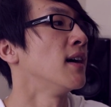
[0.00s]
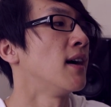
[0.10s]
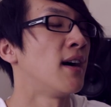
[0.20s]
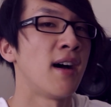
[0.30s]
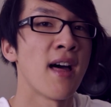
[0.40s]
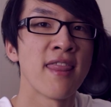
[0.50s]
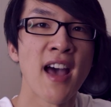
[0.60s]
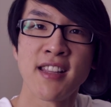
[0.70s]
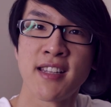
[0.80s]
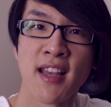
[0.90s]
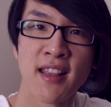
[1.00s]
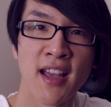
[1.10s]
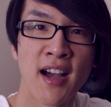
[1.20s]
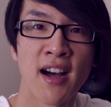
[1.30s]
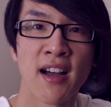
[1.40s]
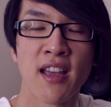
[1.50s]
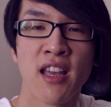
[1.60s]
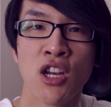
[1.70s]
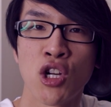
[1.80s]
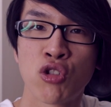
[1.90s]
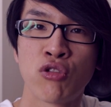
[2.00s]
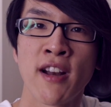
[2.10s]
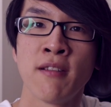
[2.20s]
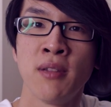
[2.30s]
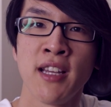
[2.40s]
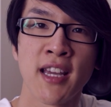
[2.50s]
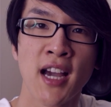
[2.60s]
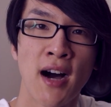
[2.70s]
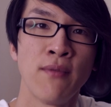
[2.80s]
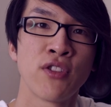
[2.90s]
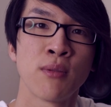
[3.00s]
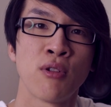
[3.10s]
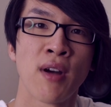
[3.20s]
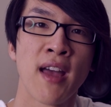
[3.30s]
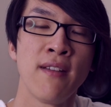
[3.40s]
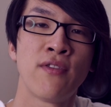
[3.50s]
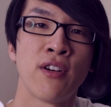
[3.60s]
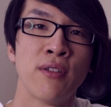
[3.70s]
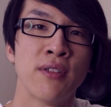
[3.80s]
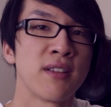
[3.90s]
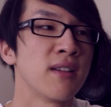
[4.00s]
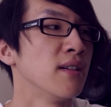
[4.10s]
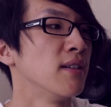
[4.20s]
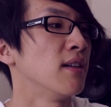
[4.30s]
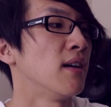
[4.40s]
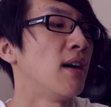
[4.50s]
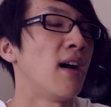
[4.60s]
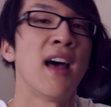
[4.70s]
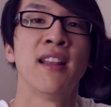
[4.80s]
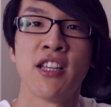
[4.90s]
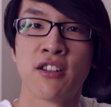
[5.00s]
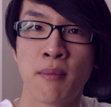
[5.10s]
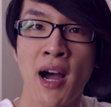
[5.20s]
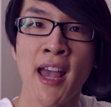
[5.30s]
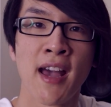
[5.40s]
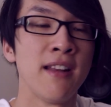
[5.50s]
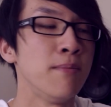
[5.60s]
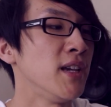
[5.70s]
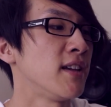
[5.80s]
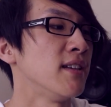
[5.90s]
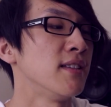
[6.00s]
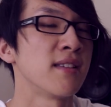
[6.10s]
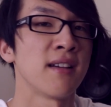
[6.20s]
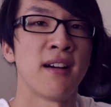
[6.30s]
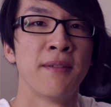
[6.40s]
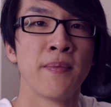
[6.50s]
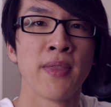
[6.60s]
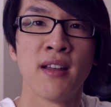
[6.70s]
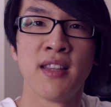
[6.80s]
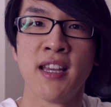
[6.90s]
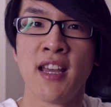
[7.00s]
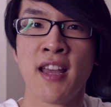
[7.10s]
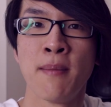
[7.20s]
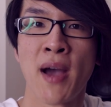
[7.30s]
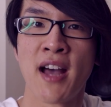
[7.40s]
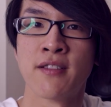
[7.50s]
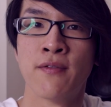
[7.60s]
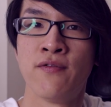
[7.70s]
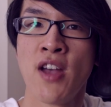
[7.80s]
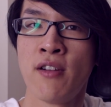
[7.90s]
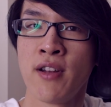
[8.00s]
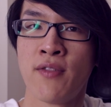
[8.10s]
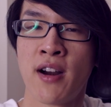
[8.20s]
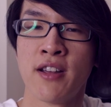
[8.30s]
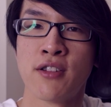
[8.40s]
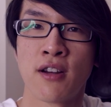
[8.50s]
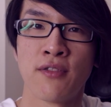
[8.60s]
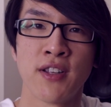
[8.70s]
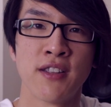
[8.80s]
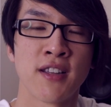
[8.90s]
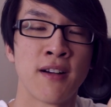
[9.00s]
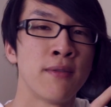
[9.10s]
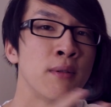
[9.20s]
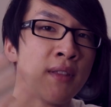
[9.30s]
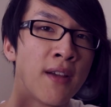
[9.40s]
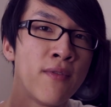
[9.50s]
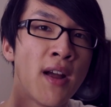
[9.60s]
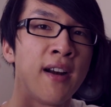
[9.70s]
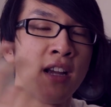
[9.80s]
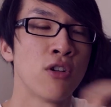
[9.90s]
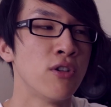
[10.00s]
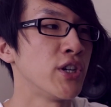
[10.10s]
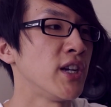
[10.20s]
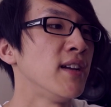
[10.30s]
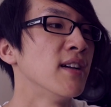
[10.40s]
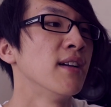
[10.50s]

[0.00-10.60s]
That said, they are incredibly comfortable headphones, at least on my head, because the Earpads are very, very soft and supple. They're very cushy.